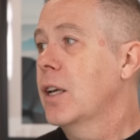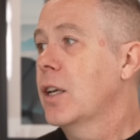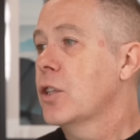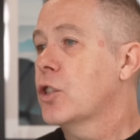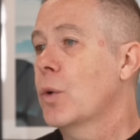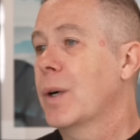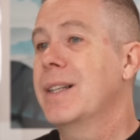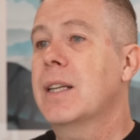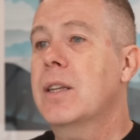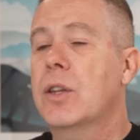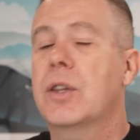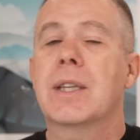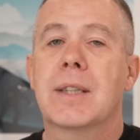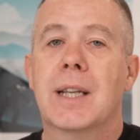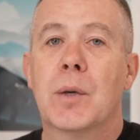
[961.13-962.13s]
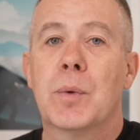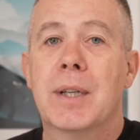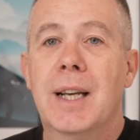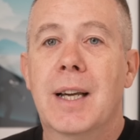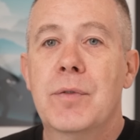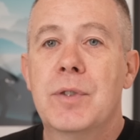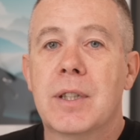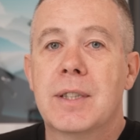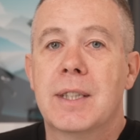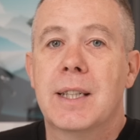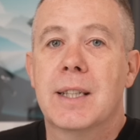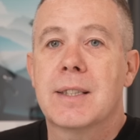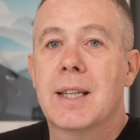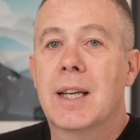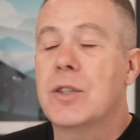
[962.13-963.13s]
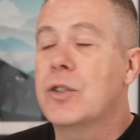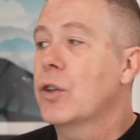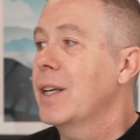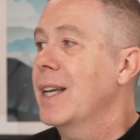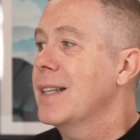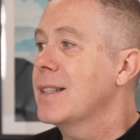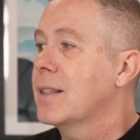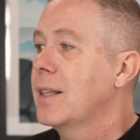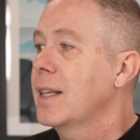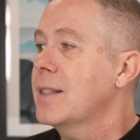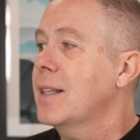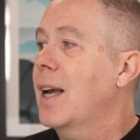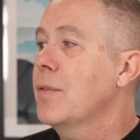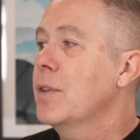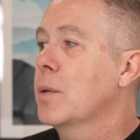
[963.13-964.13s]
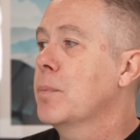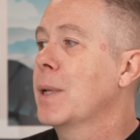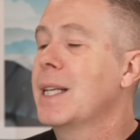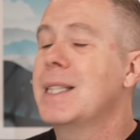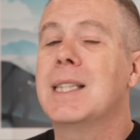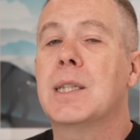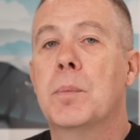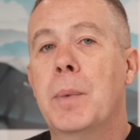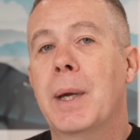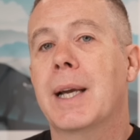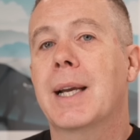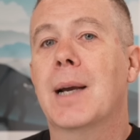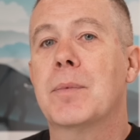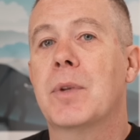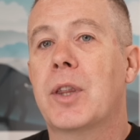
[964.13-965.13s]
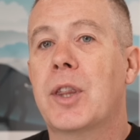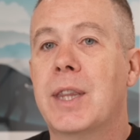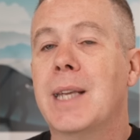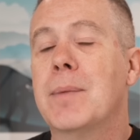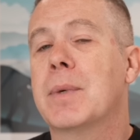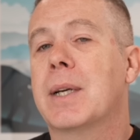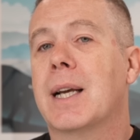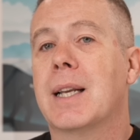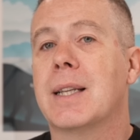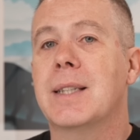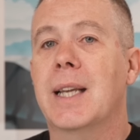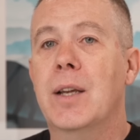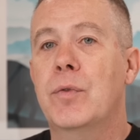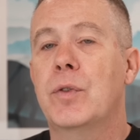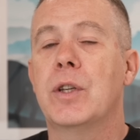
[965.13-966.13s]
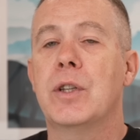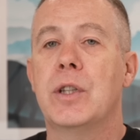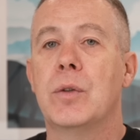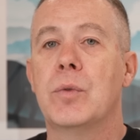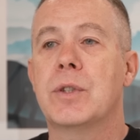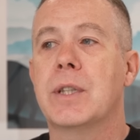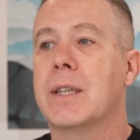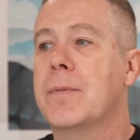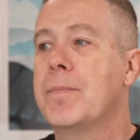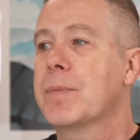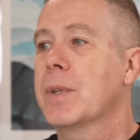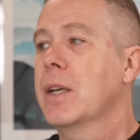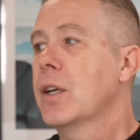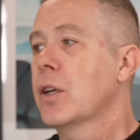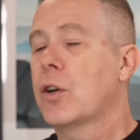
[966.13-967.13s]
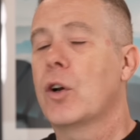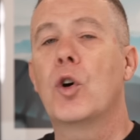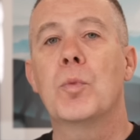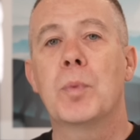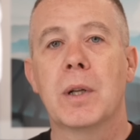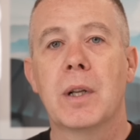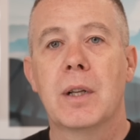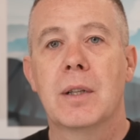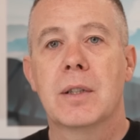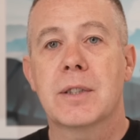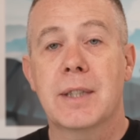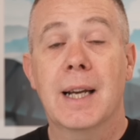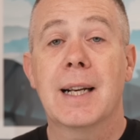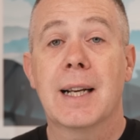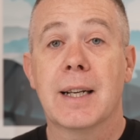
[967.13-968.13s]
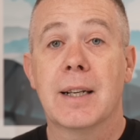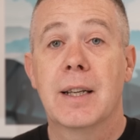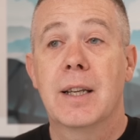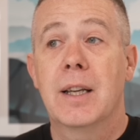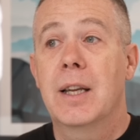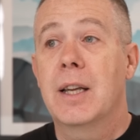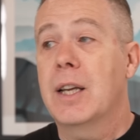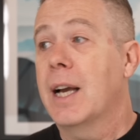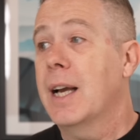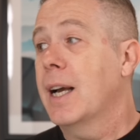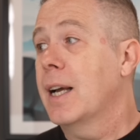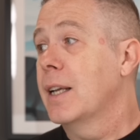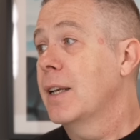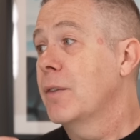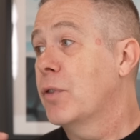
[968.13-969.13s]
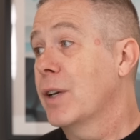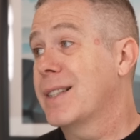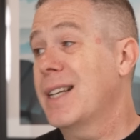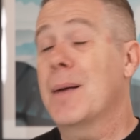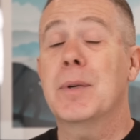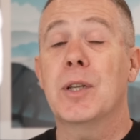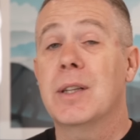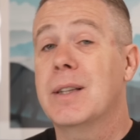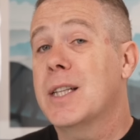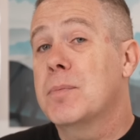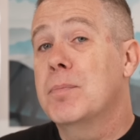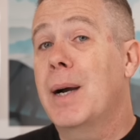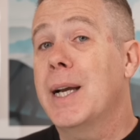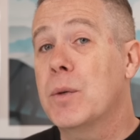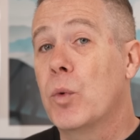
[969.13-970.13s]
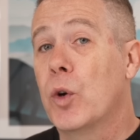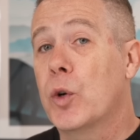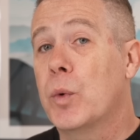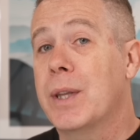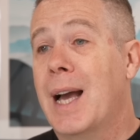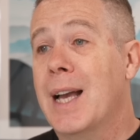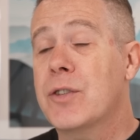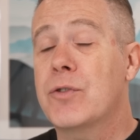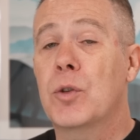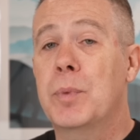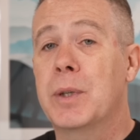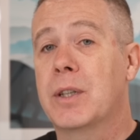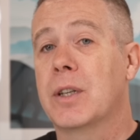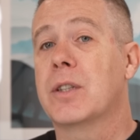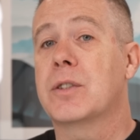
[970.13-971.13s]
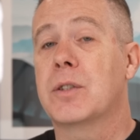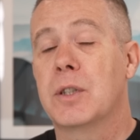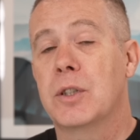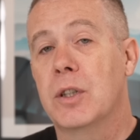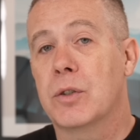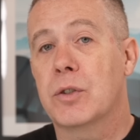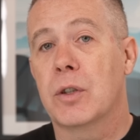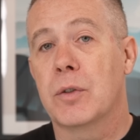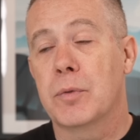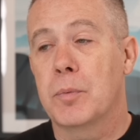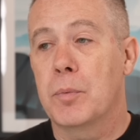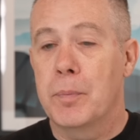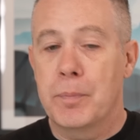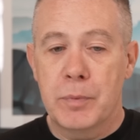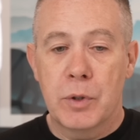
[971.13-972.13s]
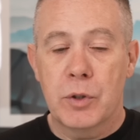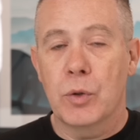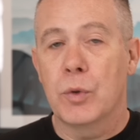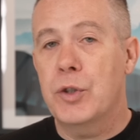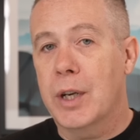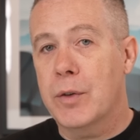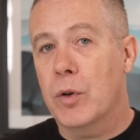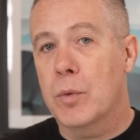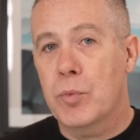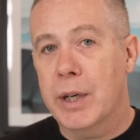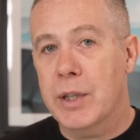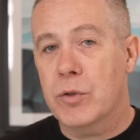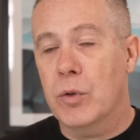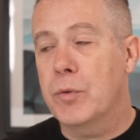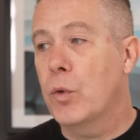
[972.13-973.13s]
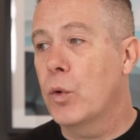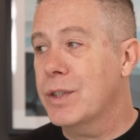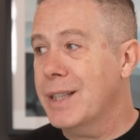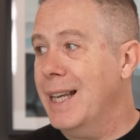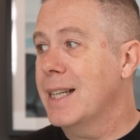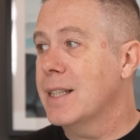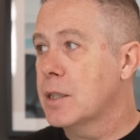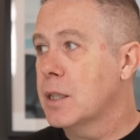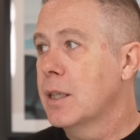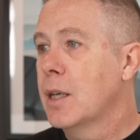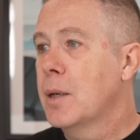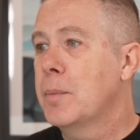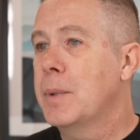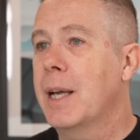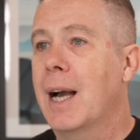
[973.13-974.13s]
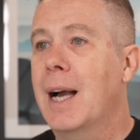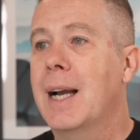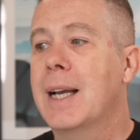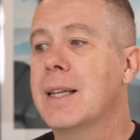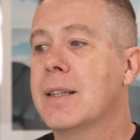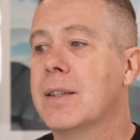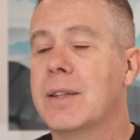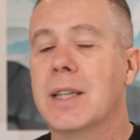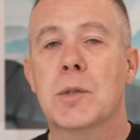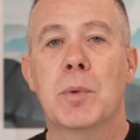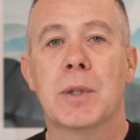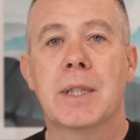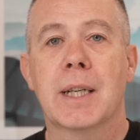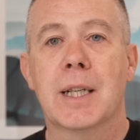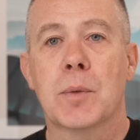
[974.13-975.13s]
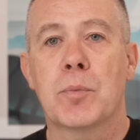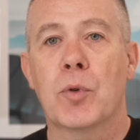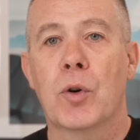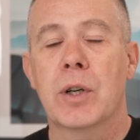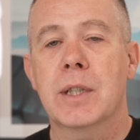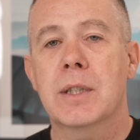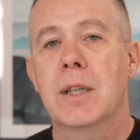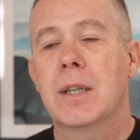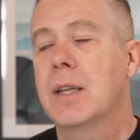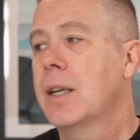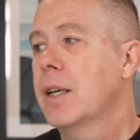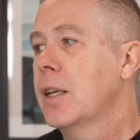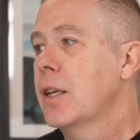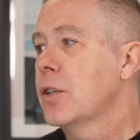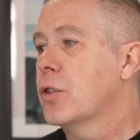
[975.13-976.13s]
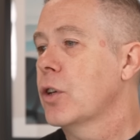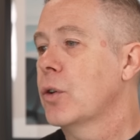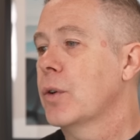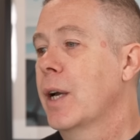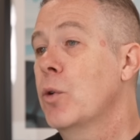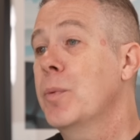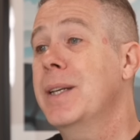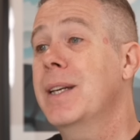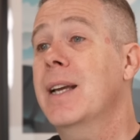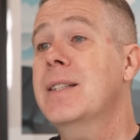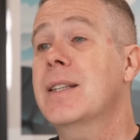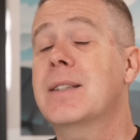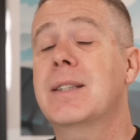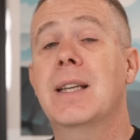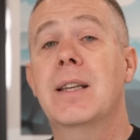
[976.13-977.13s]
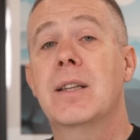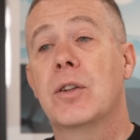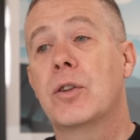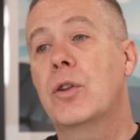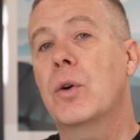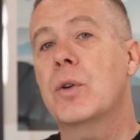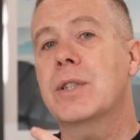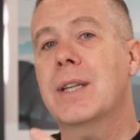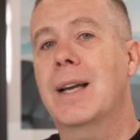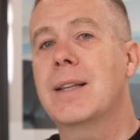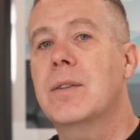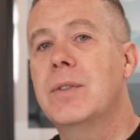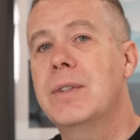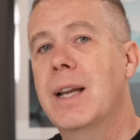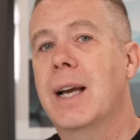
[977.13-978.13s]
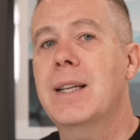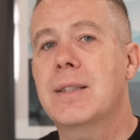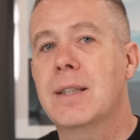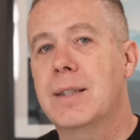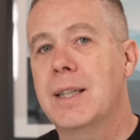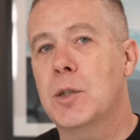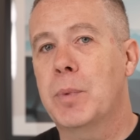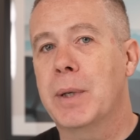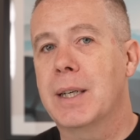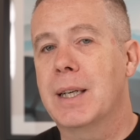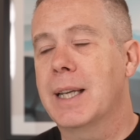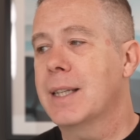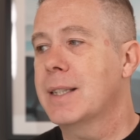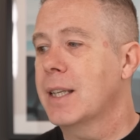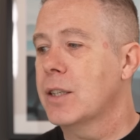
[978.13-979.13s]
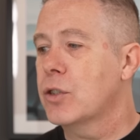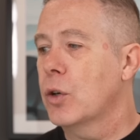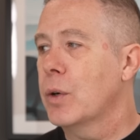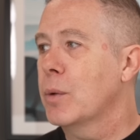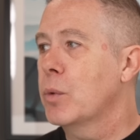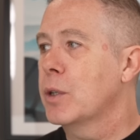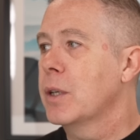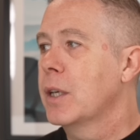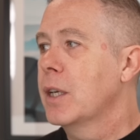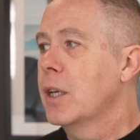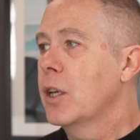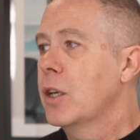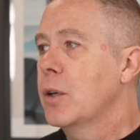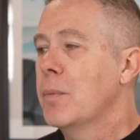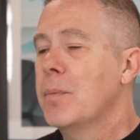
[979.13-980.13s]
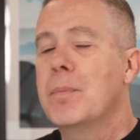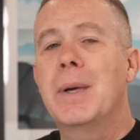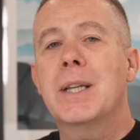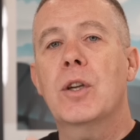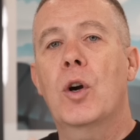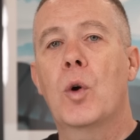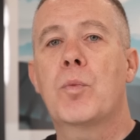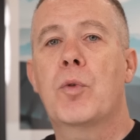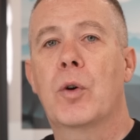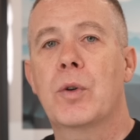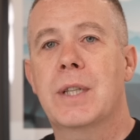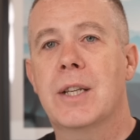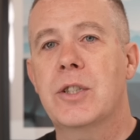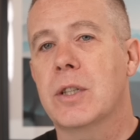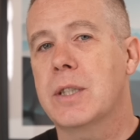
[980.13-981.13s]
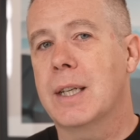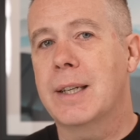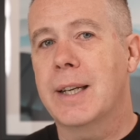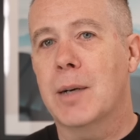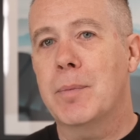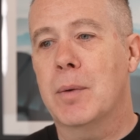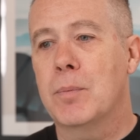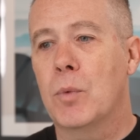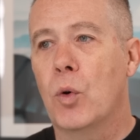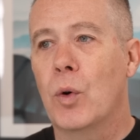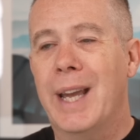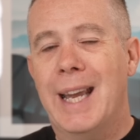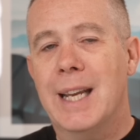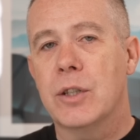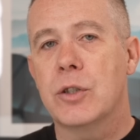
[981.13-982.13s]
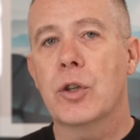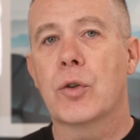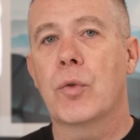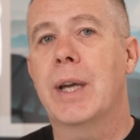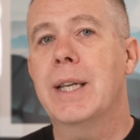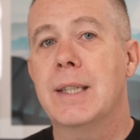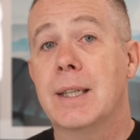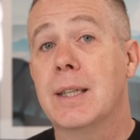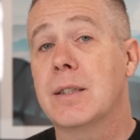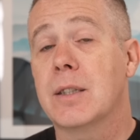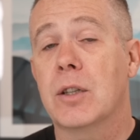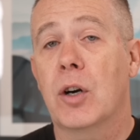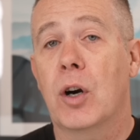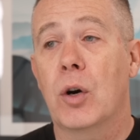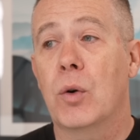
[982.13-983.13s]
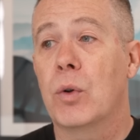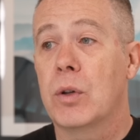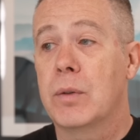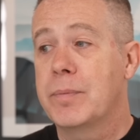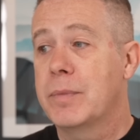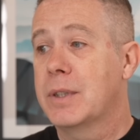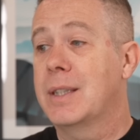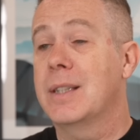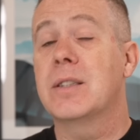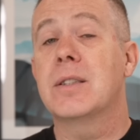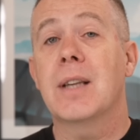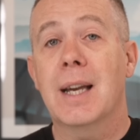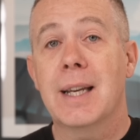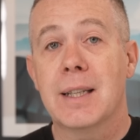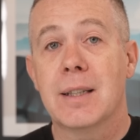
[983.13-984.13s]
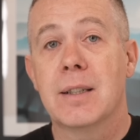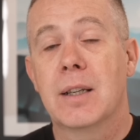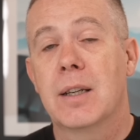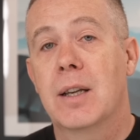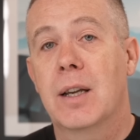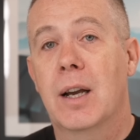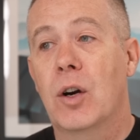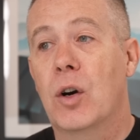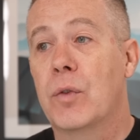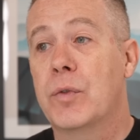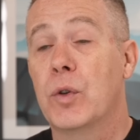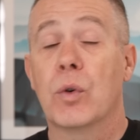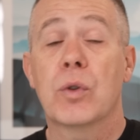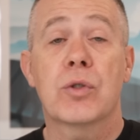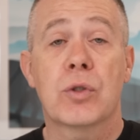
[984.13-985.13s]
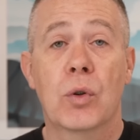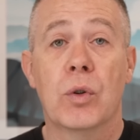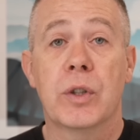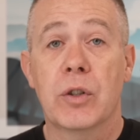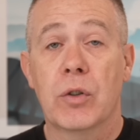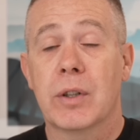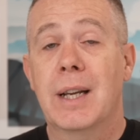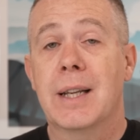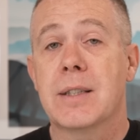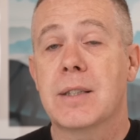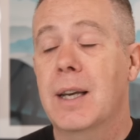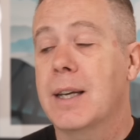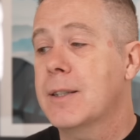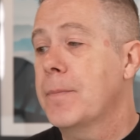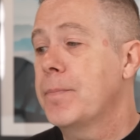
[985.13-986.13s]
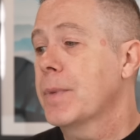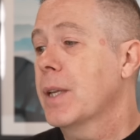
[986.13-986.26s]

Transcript: So another thing that I would love to see inside here is this have the ability to pick up the theme colors if you're using global styling. Uh, for example, this might work with Astra because, you know, sort of Sujay from Brainstorm Force is behind this particular product. So it would be nice to see those kinds of niceties being linked in. So it would make the whole process just a little bit more integrated into the whole design of your store, your online site.